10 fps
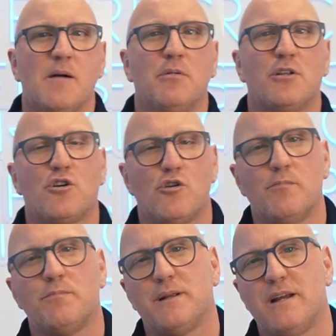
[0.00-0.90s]
but the
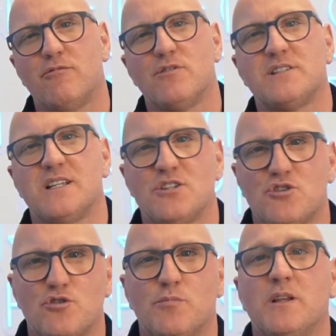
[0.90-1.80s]
company runs into
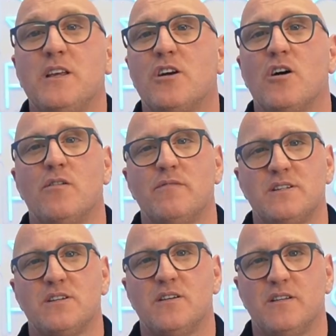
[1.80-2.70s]
trouble and you can't
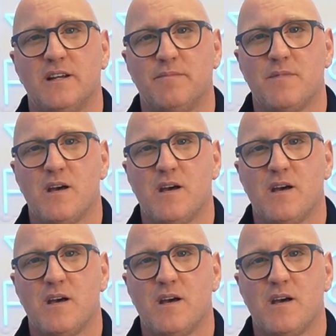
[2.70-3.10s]
return it.